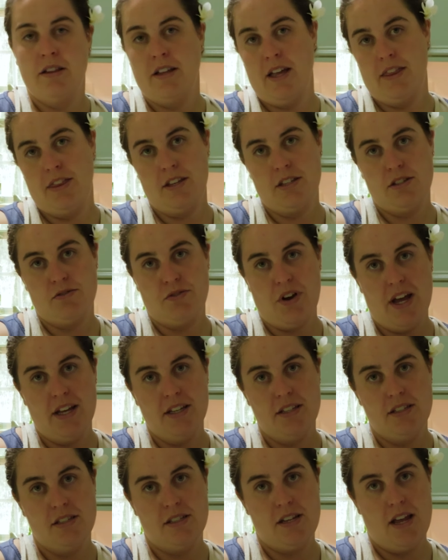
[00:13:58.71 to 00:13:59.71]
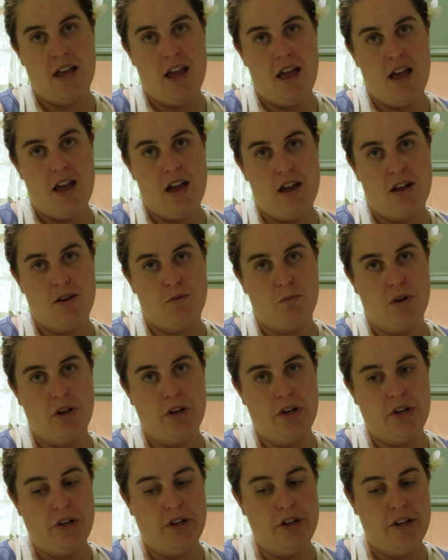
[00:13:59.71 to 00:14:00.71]
let this rest, and
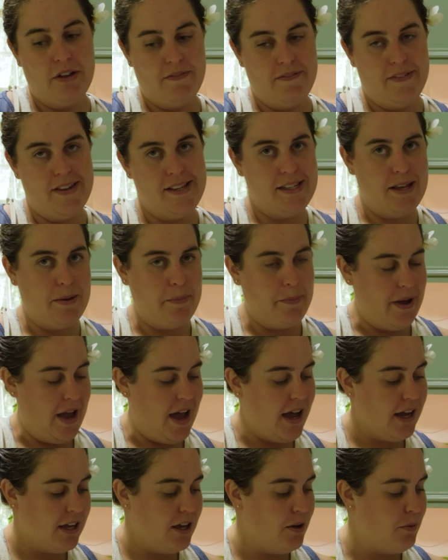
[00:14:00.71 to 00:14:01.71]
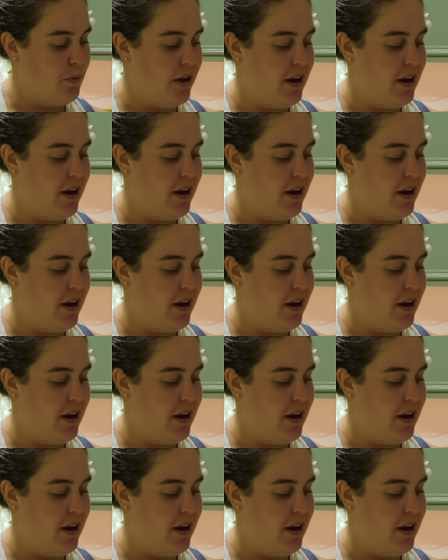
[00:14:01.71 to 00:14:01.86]
we'll visit back